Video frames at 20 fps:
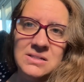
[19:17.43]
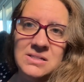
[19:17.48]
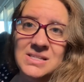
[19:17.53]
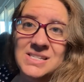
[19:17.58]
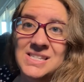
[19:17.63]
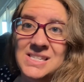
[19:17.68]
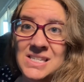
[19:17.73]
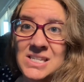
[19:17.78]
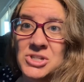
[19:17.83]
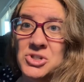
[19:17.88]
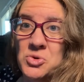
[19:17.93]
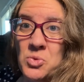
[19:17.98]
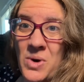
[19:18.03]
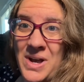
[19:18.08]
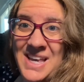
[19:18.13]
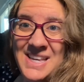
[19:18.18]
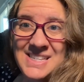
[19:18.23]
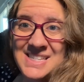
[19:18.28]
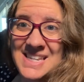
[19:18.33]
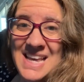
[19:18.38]
Stitch
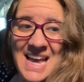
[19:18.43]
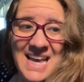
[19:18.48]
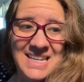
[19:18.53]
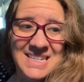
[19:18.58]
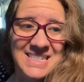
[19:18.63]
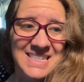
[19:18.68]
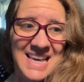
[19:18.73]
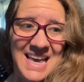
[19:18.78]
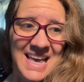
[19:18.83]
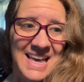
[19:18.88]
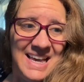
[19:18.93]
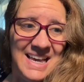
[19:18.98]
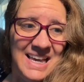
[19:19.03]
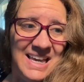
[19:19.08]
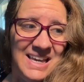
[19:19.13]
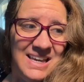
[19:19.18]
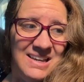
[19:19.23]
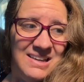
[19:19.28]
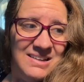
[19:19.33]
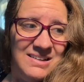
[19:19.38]
West as a